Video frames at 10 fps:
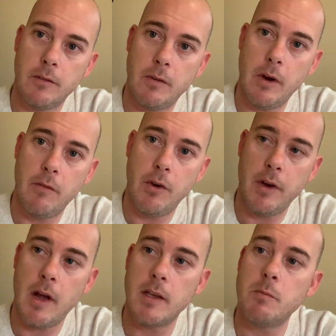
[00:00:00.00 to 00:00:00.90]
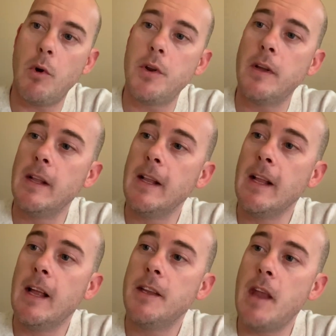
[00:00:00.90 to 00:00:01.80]
Very, very nice mod.
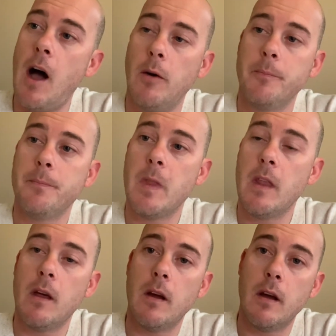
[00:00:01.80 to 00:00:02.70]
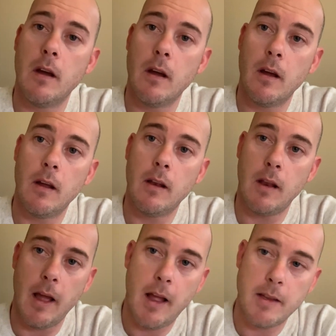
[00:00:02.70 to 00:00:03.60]
Now,
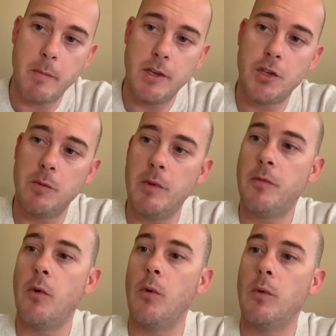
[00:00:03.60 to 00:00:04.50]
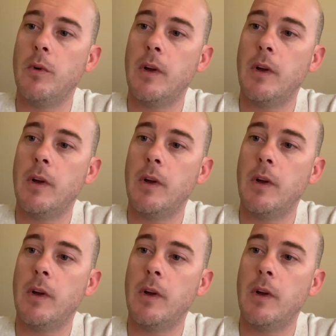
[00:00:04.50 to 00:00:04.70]
like I mentioned before,